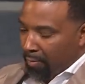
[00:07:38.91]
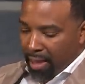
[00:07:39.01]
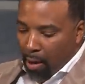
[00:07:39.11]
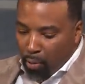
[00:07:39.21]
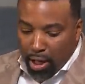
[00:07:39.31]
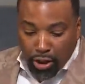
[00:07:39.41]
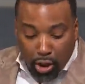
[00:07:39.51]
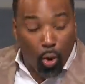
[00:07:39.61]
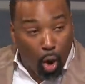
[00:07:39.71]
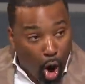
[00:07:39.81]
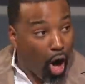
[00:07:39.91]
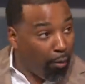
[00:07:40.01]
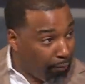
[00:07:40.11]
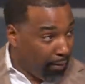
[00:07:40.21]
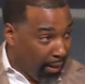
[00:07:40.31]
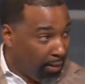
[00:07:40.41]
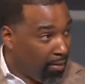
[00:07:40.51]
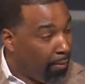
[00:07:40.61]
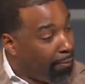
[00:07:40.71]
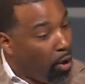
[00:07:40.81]
that we so often
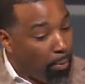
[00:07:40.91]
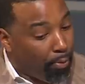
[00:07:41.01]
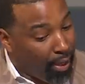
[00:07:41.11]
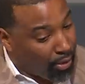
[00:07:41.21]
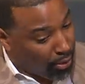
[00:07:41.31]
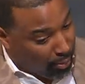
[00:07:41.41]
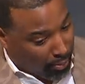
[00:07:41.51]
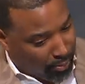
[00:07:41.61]
fall prey to.